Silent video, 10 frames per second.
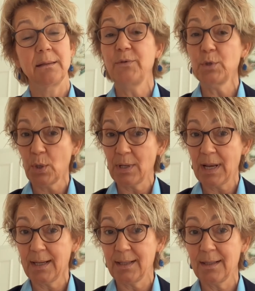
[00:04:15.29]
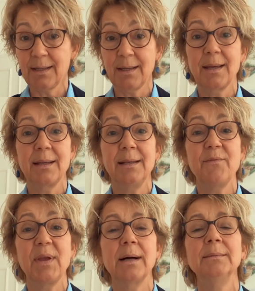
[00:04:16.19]
If you don't like
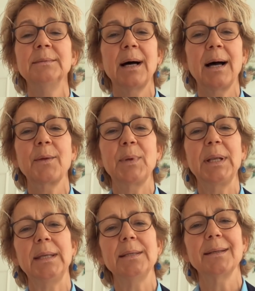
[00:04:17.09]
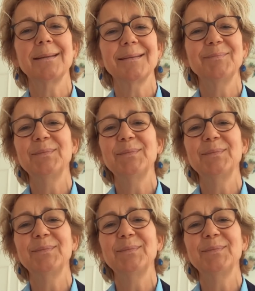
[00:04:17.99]
Livia, I will eat it.